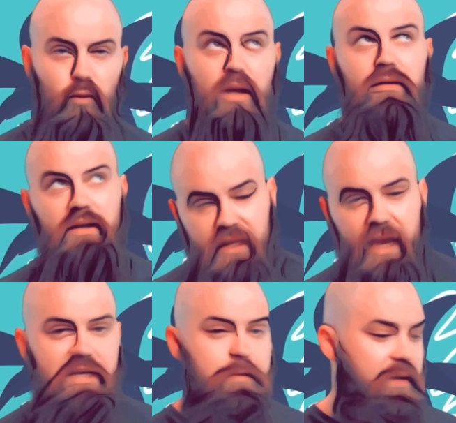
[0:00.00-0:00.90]
Well,
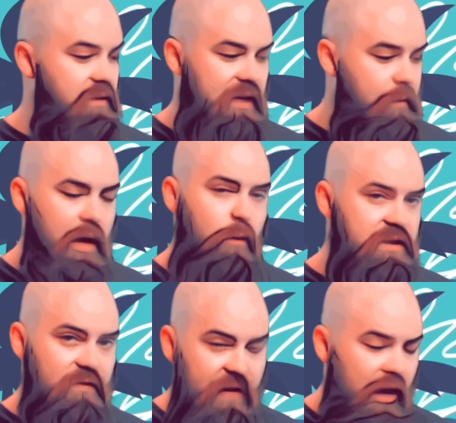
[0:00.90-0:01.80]
yes, but Nehemiah
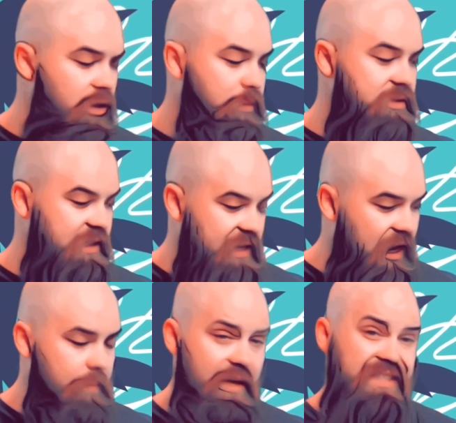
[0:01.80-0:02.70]
wasn't valuable to
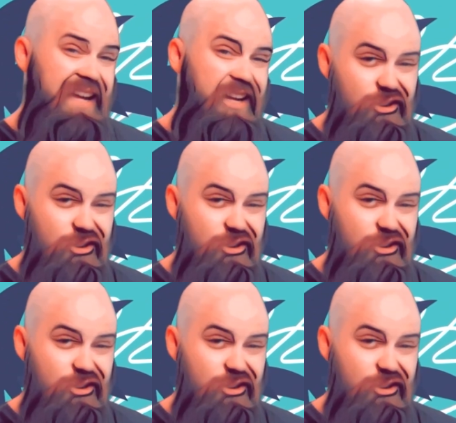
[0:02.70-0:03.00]
God because he had